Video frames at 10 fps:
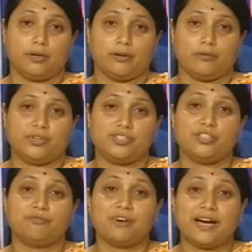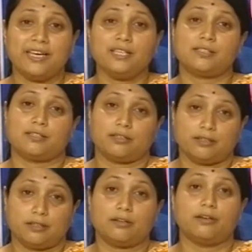which defines
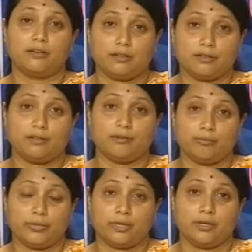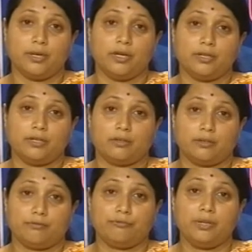
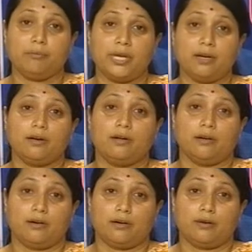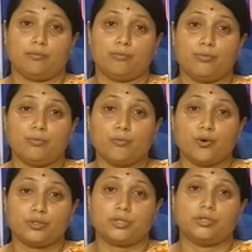the female
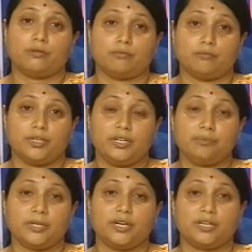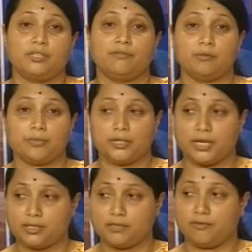both reproductive and
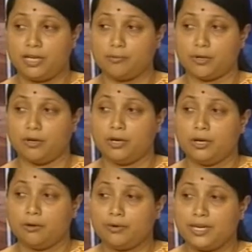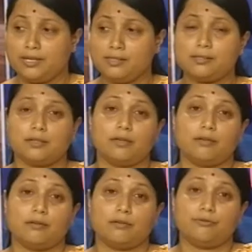productive labor, whereas
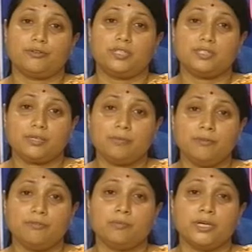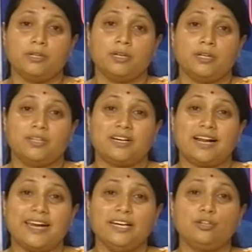for disabled women the
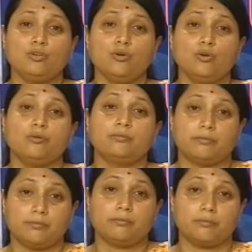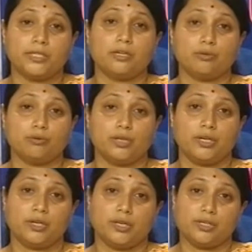right to motherhood
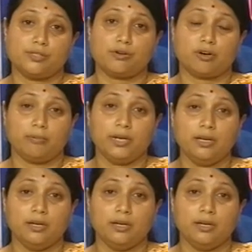is not been